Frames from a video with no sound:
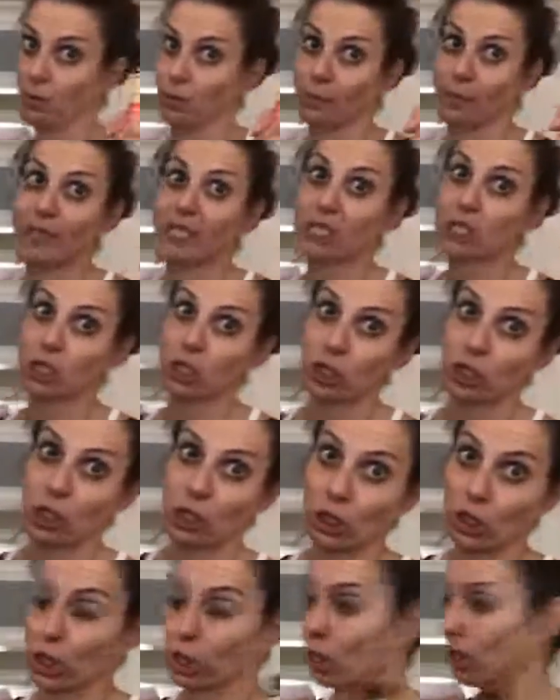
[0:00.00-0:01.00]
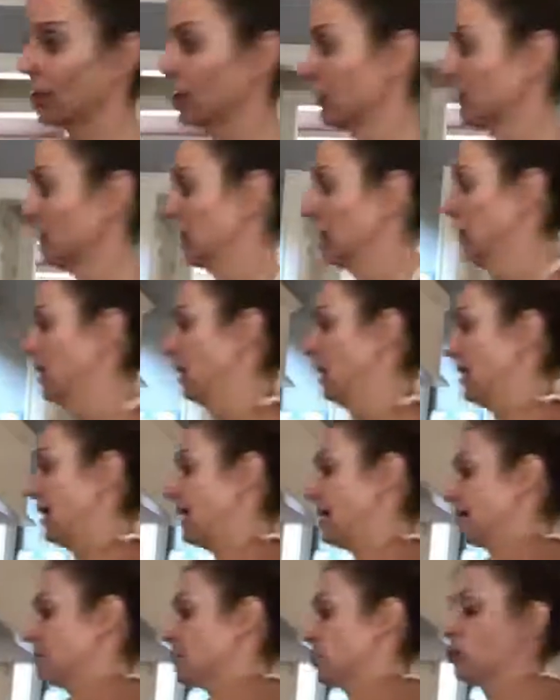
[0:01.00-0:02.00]
or peach liqueur.
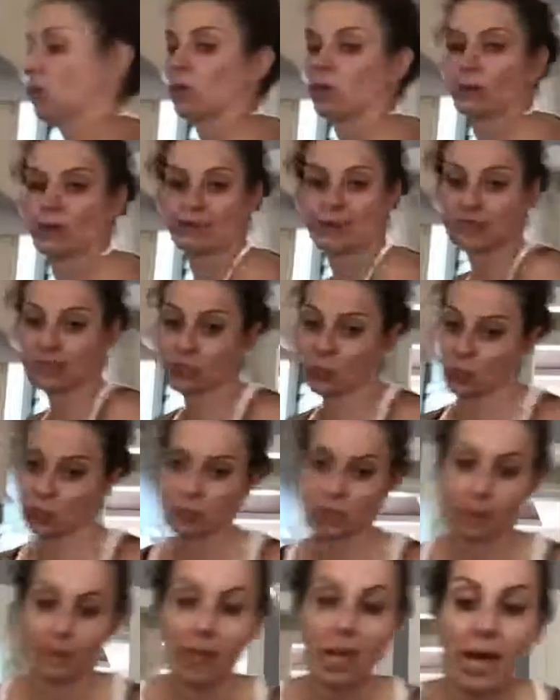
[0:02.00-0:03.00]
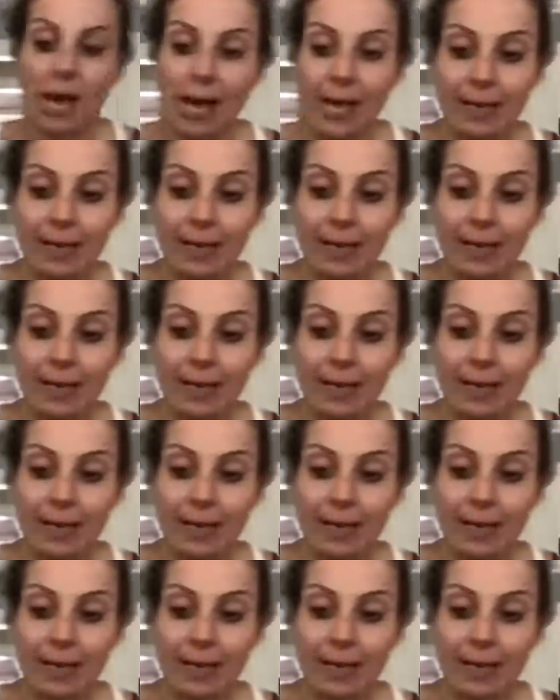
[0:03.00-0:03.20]
Wait, that's quarter cup.